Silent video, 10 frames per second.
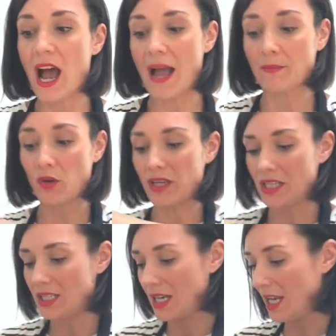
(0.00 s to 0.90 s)
I'm going
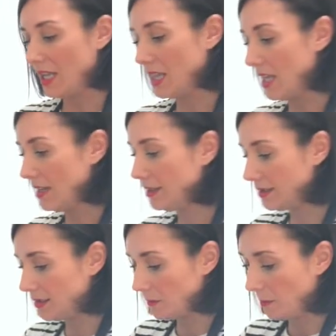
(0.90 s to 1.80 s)
to take
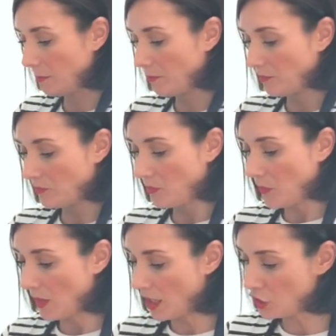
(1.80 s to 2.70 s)
this
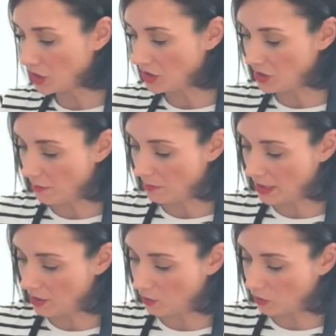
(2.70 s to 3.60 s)
and just dump
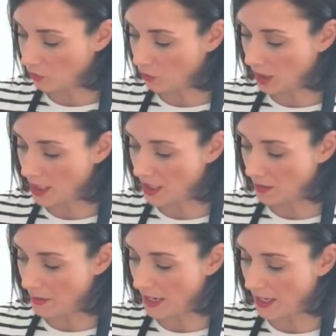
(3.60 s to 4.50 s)
it right in
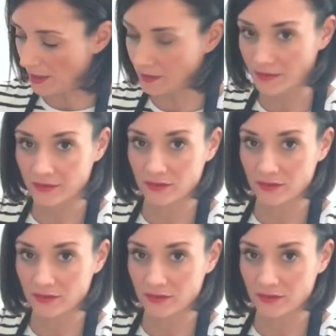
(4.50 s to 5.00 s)
the pan.